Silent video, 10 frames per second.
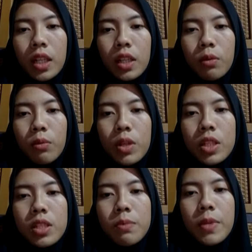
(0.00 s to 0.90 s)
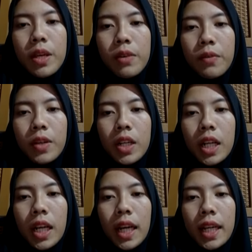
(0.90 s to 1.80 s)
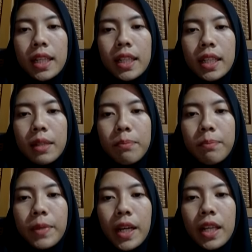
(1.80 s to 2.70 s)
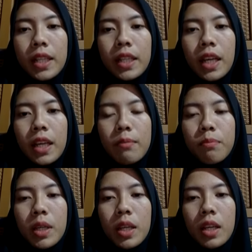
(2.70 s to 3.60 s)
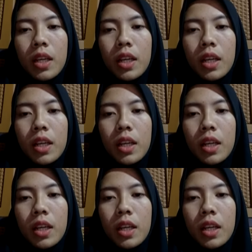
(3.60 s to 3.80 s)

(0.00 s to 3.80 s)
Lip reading: in which behavior and the brain can be